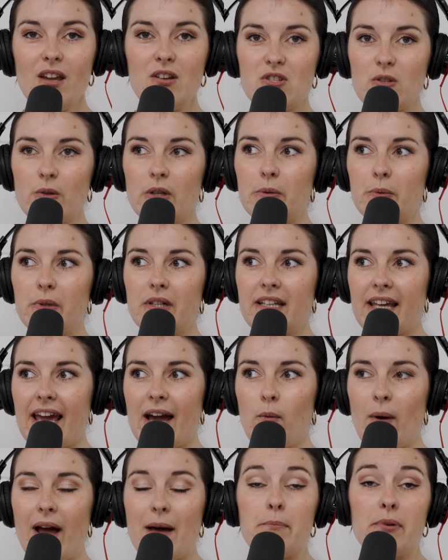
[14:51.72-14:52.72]
so it wouldn't get
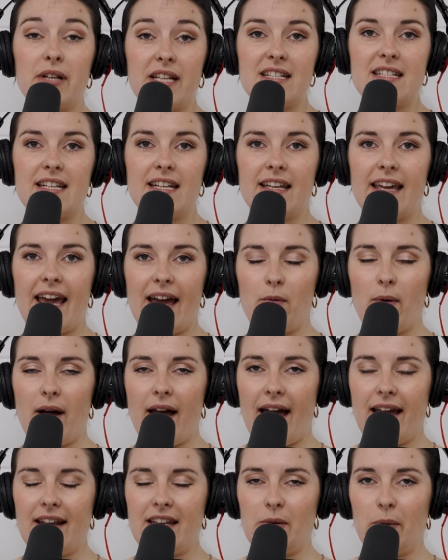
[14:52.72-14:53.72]
wet, but it did get wet
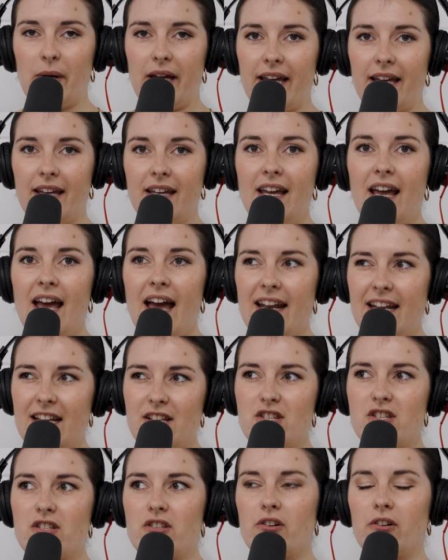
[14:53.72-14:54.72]
anyway, and it
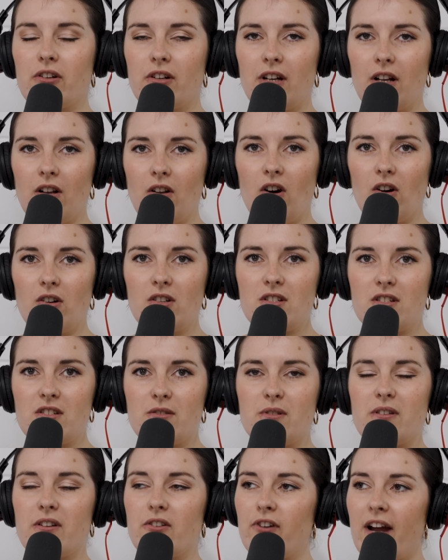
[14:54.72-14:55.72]
sunk a lot. So it
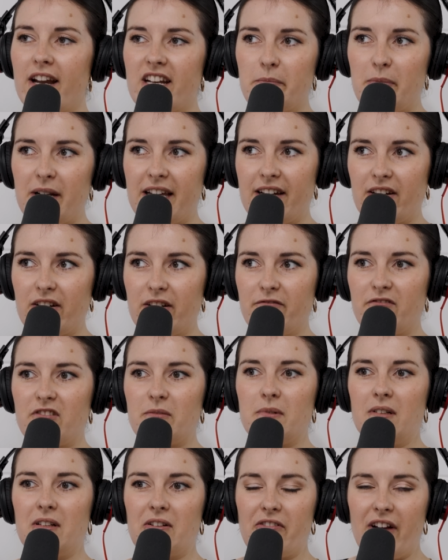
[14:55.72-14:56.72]
was incredibly
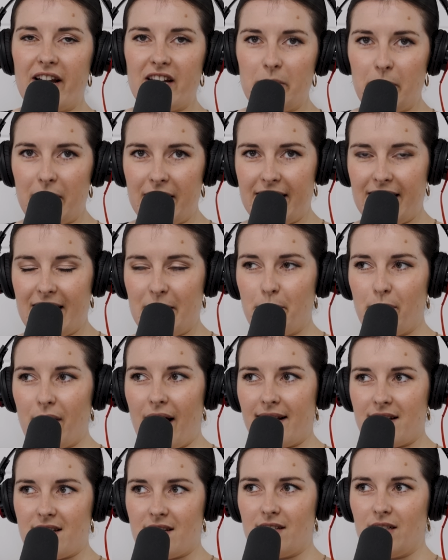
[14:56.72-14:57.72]
uncomfortable, incredibly
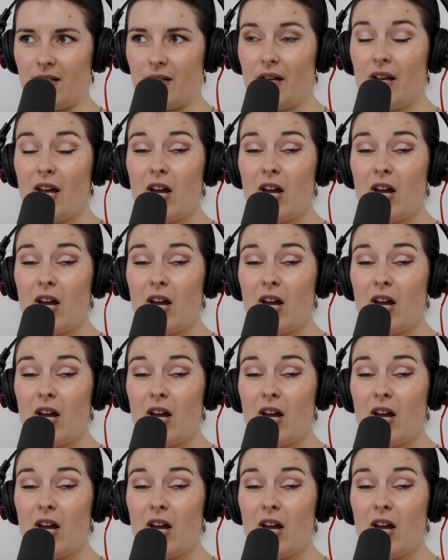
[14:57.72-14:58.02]
impractical.